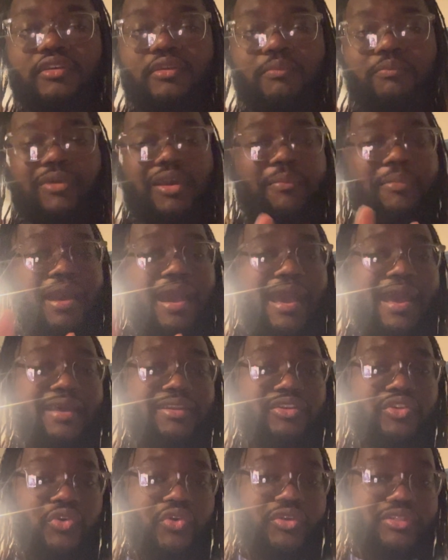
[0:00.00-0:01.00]
but
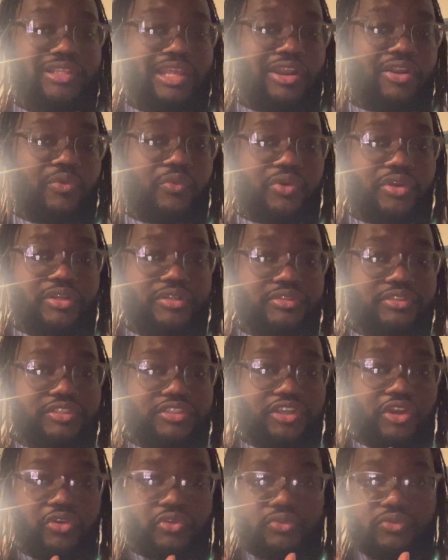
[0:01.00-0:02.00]
behind doors they don't want to
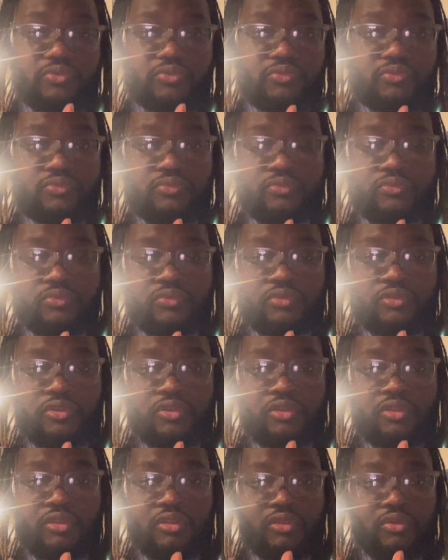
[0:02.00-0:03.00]
show you
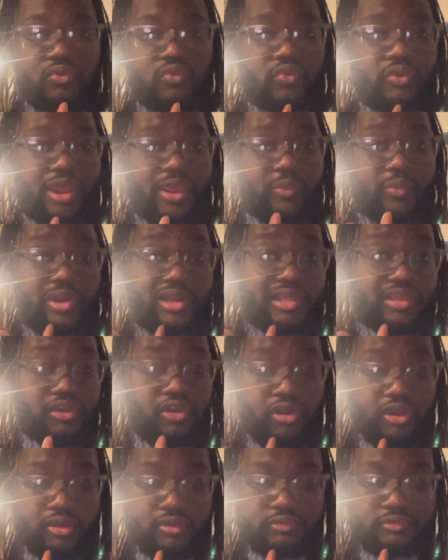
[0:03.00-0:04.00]
who they really are.